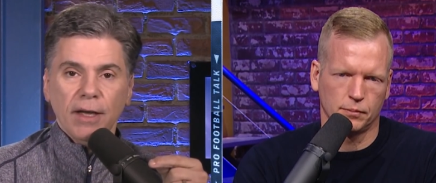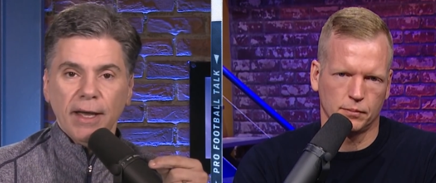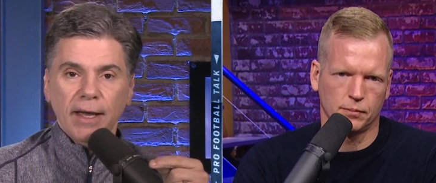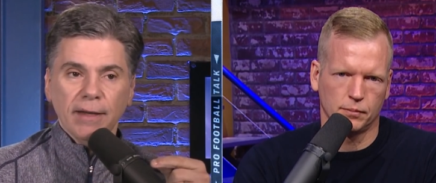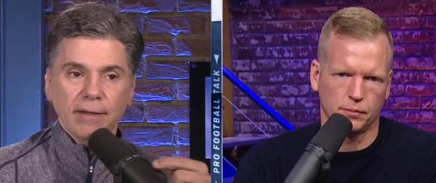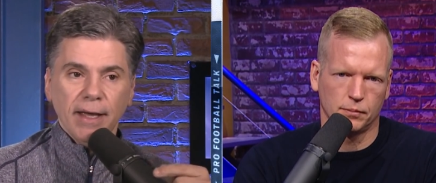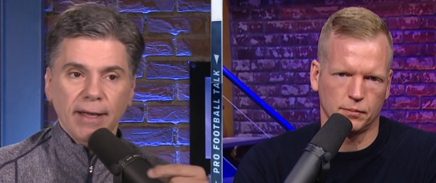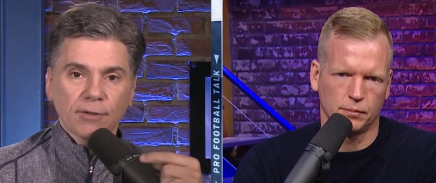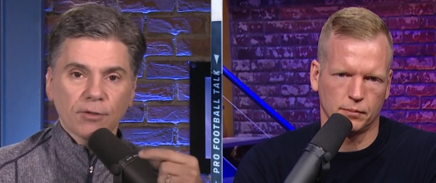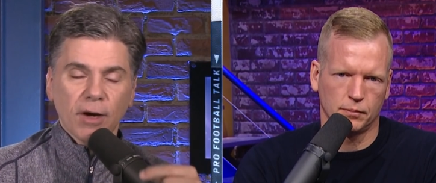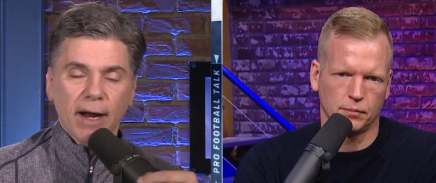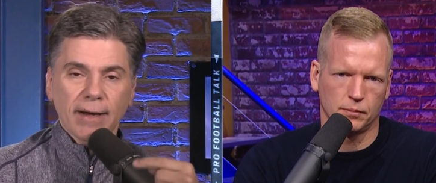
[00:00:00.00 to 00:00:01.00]
Speaker 1: and
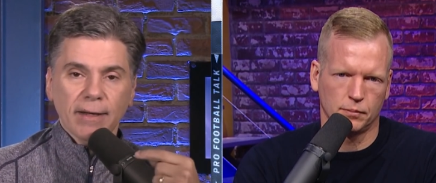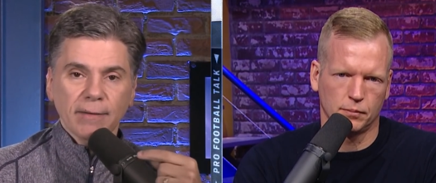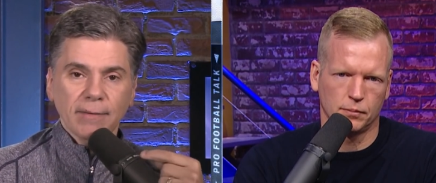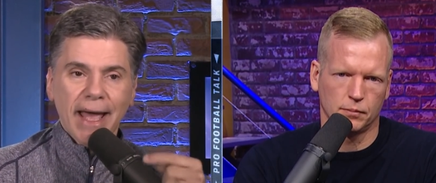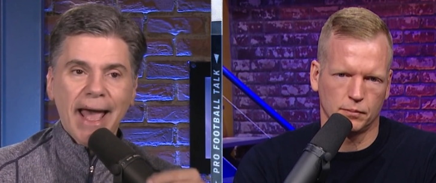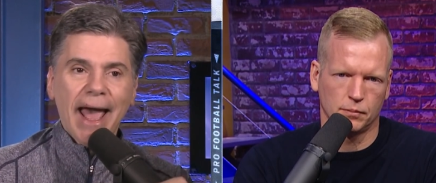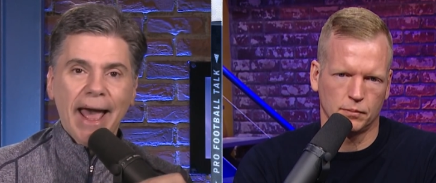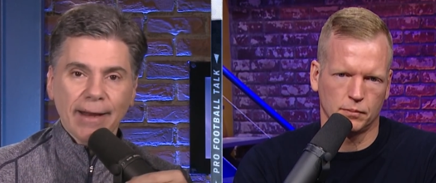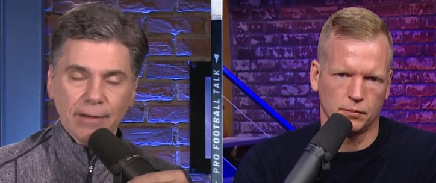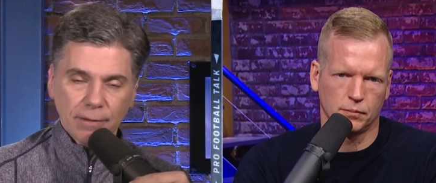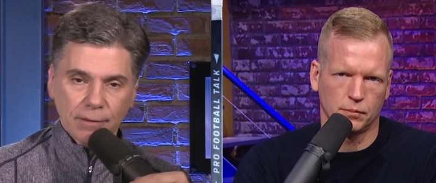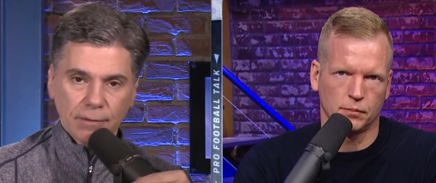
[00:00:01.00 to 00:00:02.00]
and try to
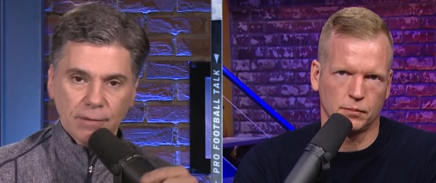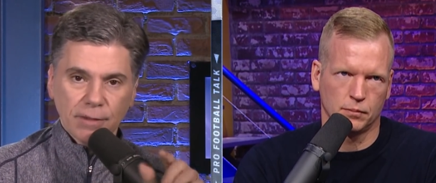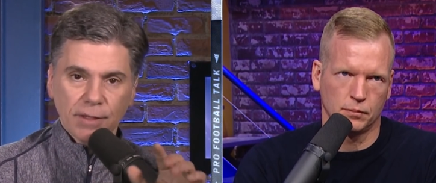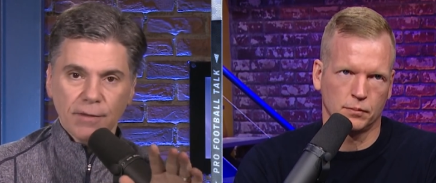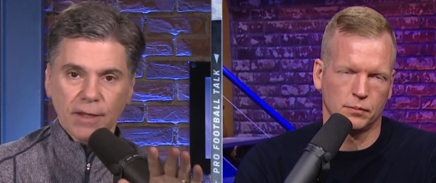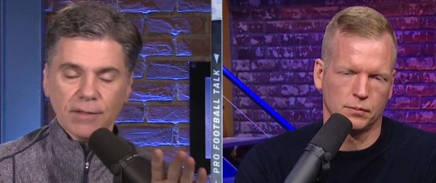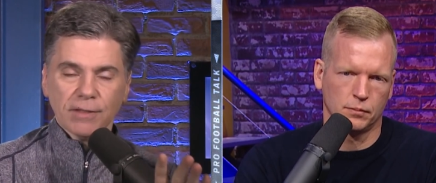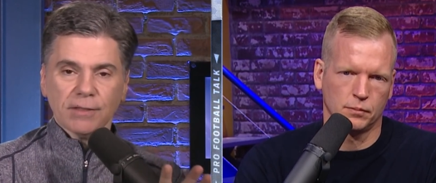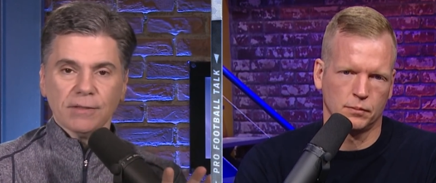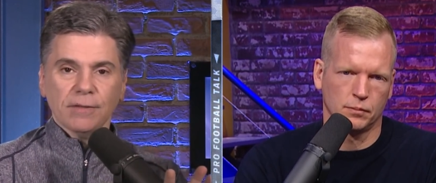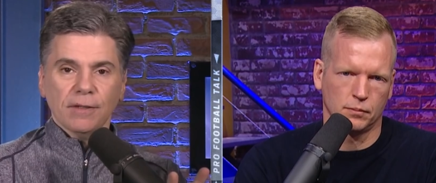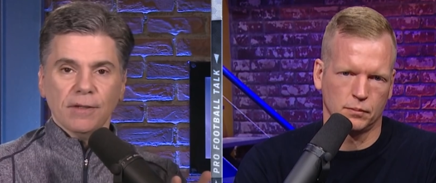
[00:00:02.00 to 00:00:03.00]
add to this